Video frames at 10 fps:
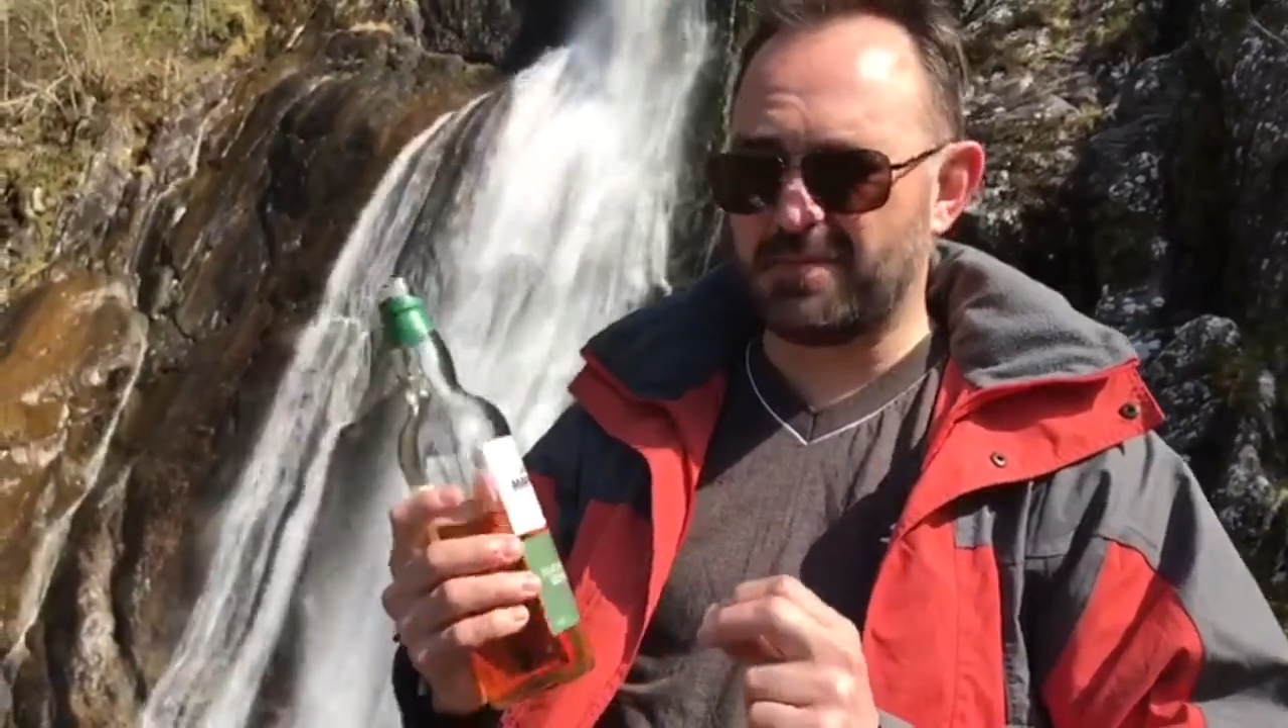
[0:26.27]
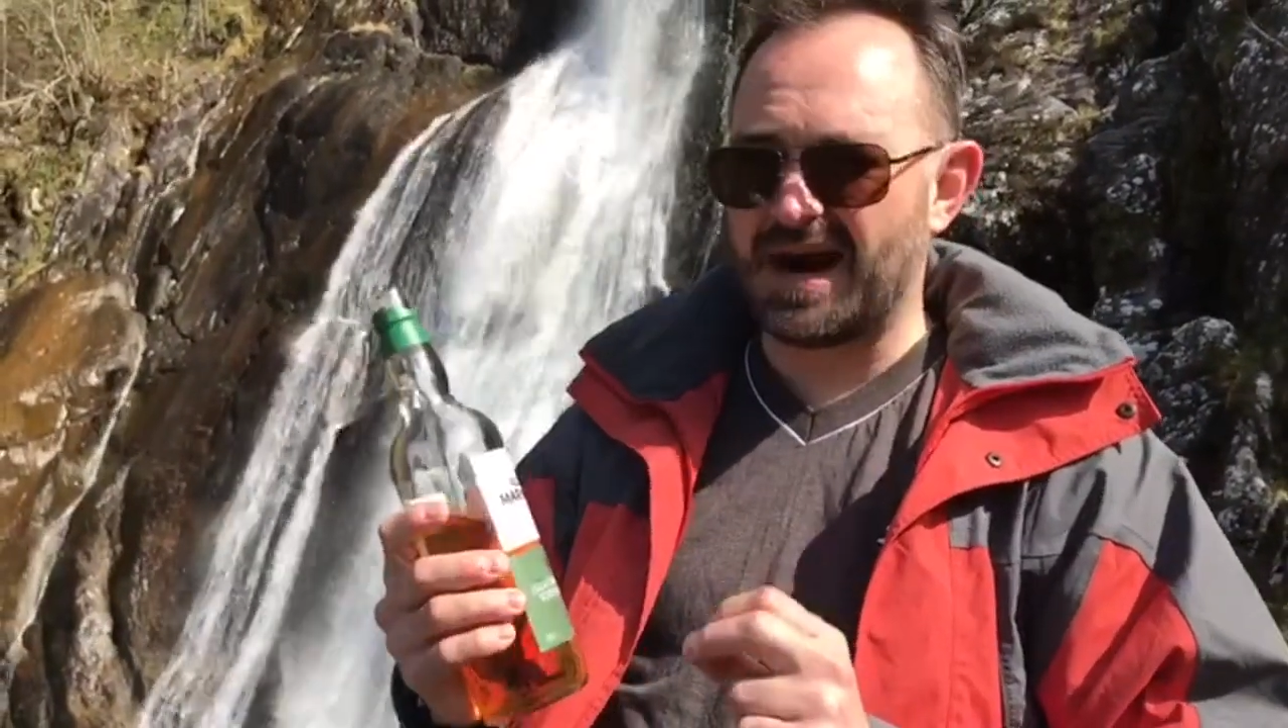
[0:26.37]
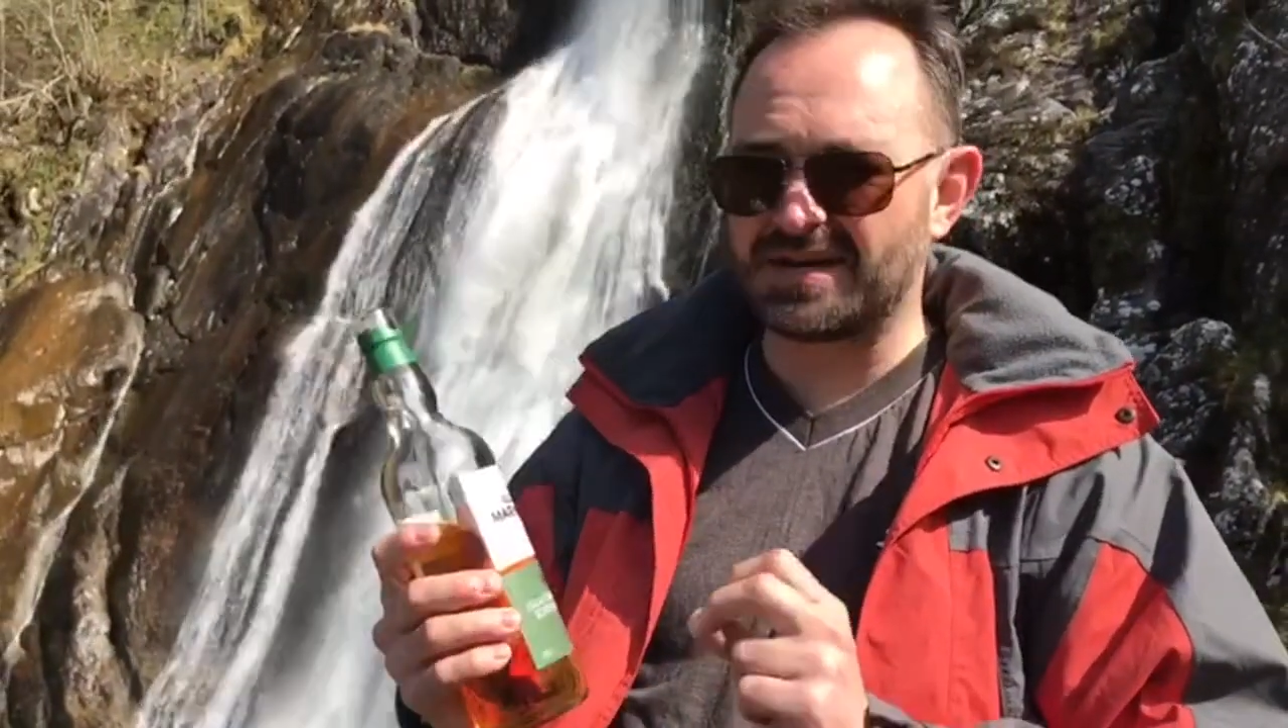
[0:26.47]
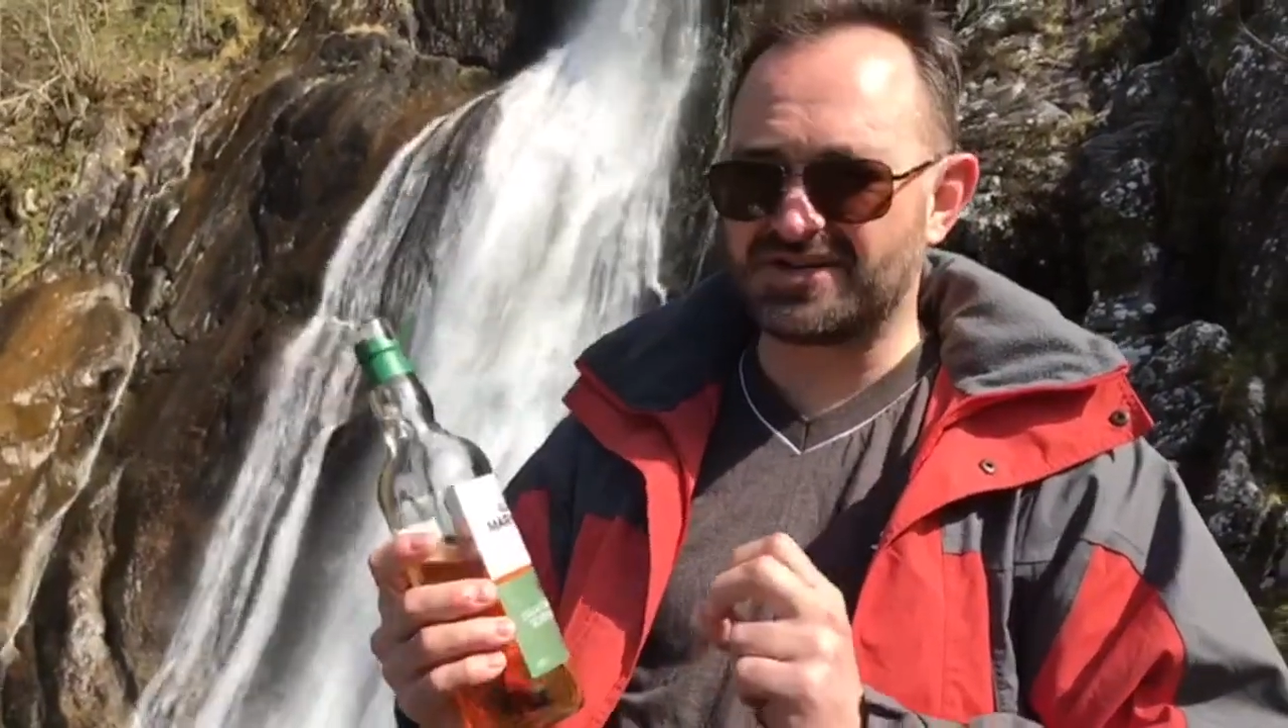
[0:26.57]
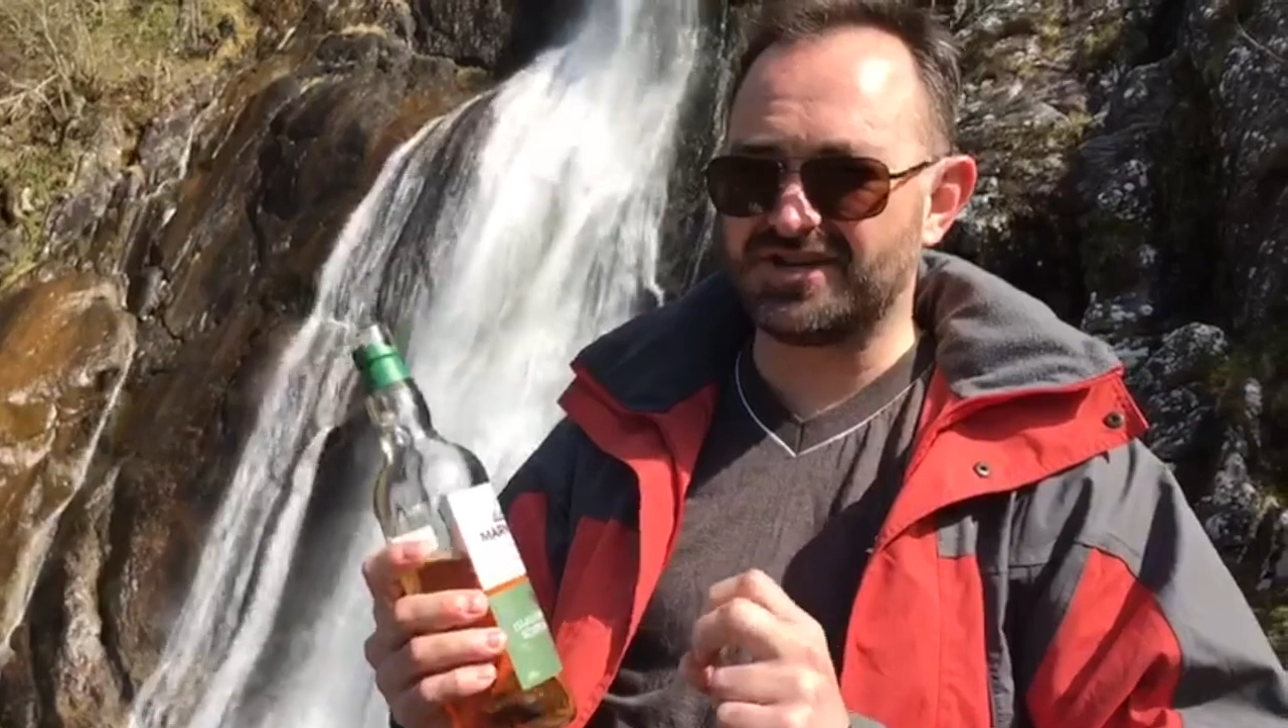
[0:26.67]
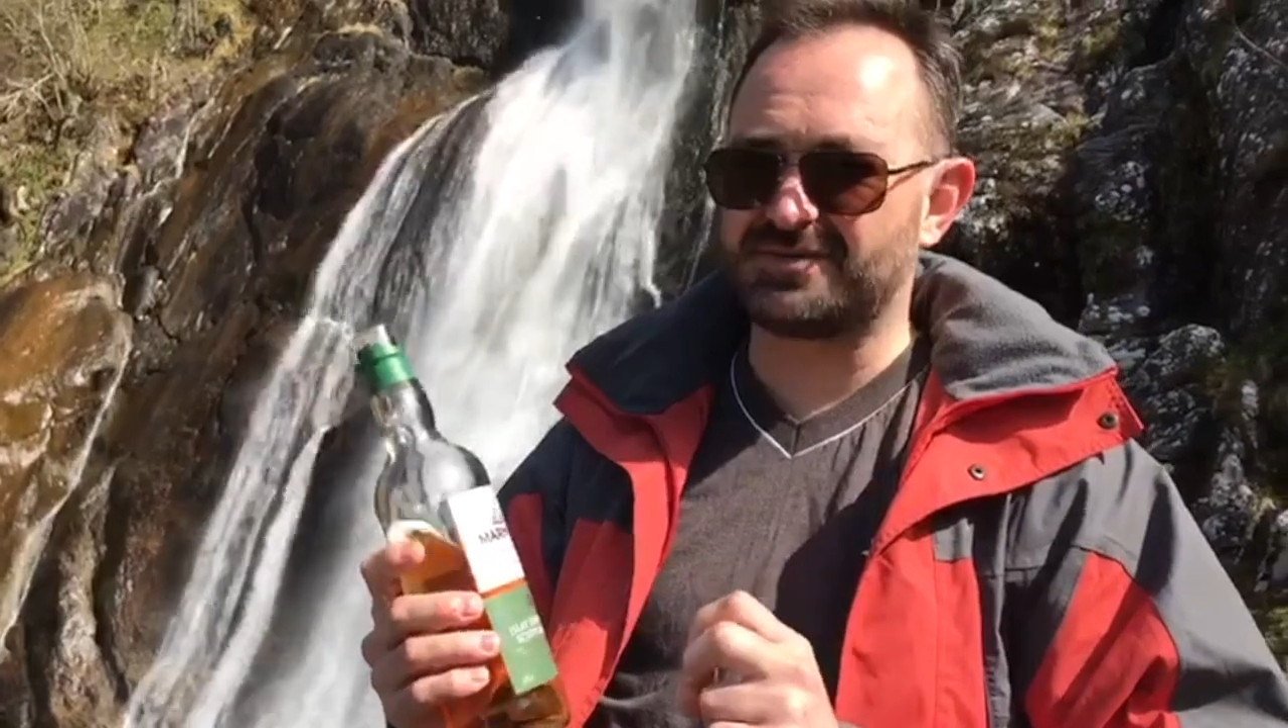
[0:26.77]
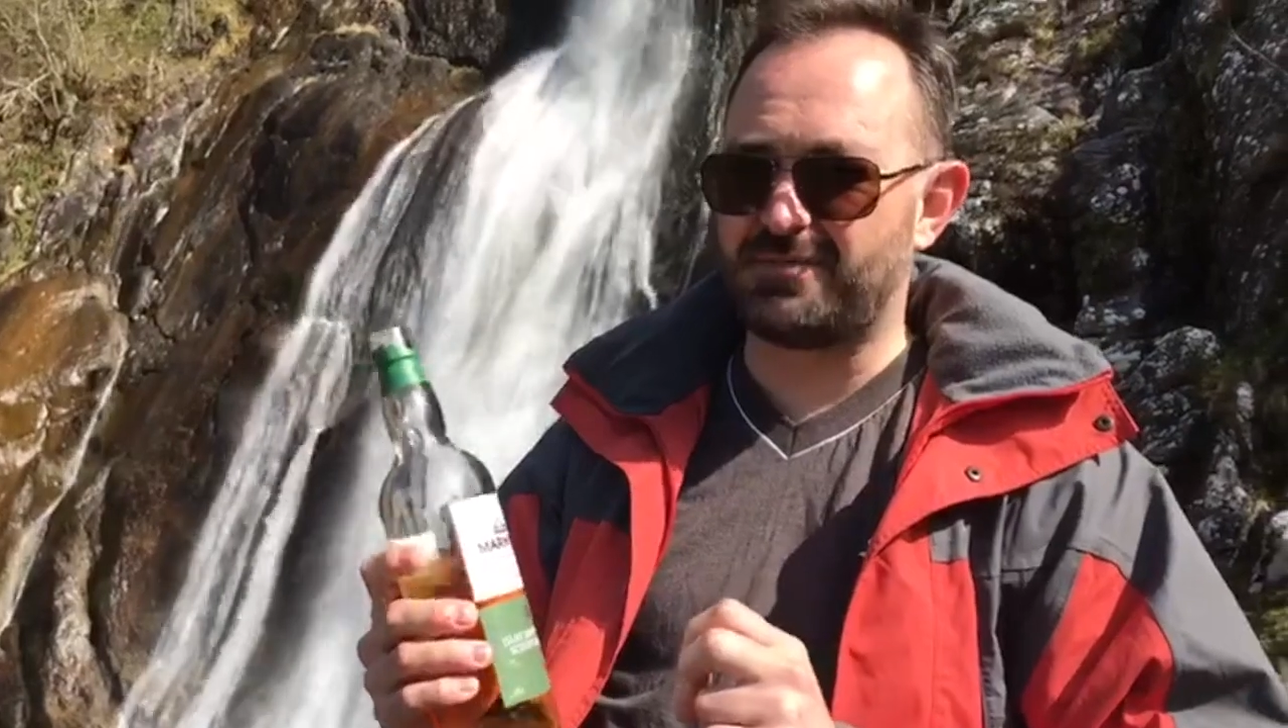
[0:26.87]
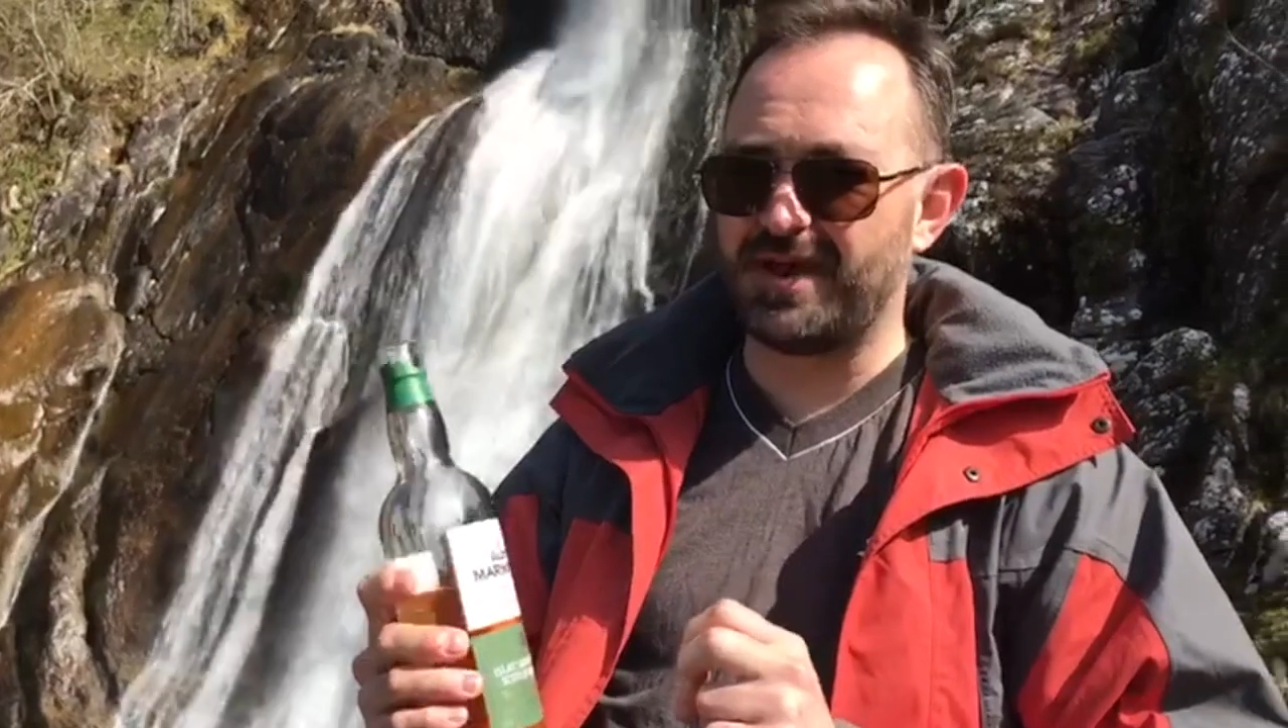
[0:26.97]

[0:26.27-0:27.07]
might just